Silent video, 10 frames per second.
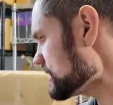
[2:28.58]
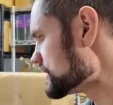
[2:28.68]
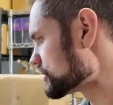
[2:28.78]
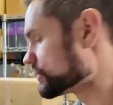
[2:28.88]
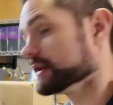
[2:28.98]

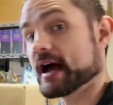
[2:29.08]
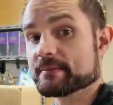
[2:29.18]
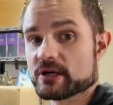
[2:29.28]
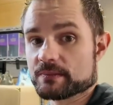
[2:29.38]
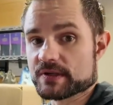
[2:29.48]
that are really
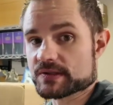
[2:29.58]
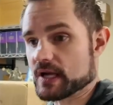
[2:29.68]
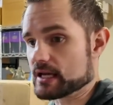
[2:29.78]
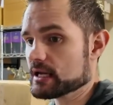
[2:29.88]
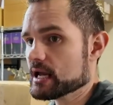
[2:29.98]
hyping up this
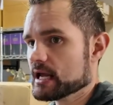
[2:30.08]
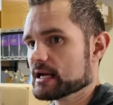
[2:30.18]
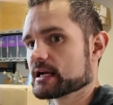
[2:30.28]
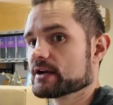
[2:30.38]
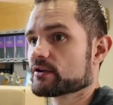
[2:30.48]
set.
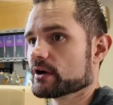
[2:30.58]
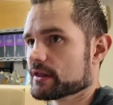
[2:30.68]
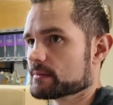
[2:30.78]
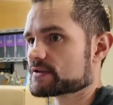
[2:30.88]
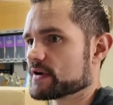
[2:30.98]
And I kind of agree
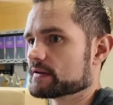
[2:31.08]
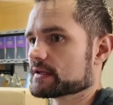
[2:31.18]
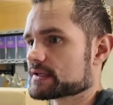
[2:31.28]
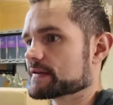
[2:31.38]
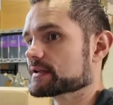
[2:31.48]
with them. It's
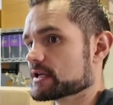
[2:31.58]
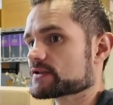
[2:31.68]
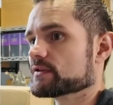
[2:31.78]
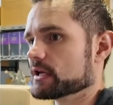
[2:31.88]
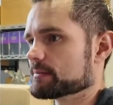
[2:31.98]
finally a set that
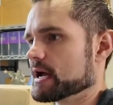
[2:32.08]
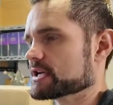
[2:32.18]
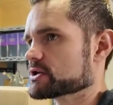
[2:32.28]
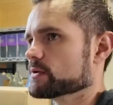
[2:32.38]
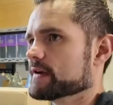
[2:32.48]
does feel like
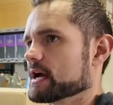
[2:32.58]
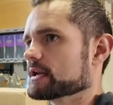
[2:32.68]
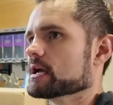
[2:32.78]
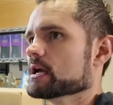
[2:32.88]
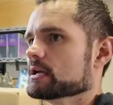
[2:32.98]
magic. We've
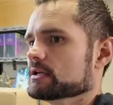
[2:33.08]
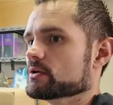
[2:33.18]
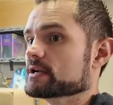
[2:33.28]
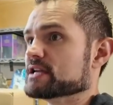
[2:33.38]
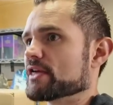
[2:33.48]
had,
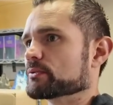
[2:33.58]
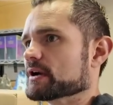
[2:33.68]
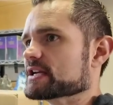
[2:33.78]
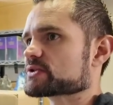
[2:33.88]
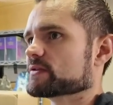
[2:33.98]
a death
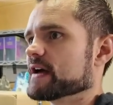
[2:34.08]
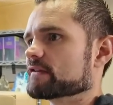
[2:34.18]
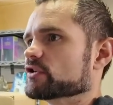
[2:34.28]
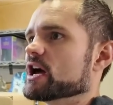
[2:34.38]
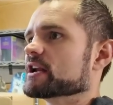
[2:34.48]
race. We've
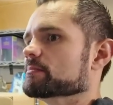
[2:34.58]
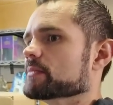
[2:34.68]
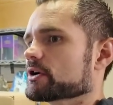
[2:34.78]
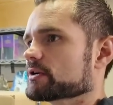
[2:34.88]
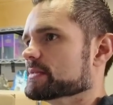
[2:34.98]
had a
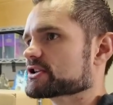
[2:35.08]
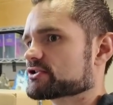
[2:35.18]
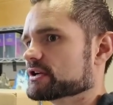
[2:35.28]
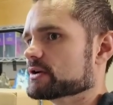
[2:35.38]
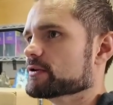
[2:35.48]
murder
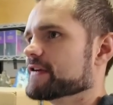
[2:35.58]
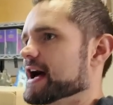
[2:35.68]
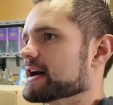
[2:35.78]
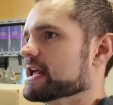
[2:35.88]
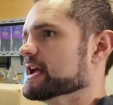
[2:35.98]
mystery. We've
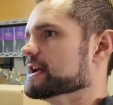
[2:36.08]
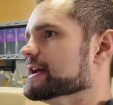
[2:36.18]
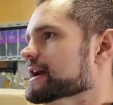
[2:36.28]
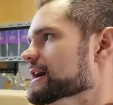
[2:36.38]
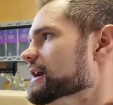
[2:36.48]
had
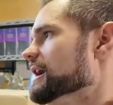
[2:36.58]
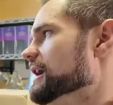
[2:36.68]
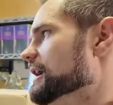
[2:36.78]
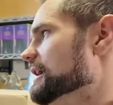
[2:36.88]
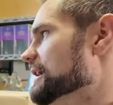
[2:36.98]
a,
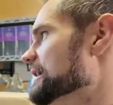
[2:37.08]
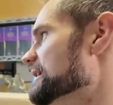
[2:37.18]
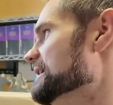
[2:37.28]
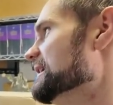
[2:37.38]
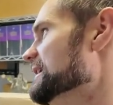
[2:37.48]

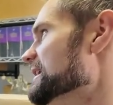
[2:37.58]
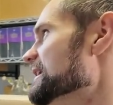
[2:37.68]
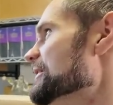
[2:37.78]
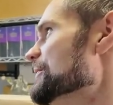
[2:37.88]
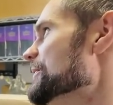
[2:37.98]

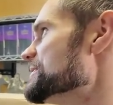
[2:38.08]
what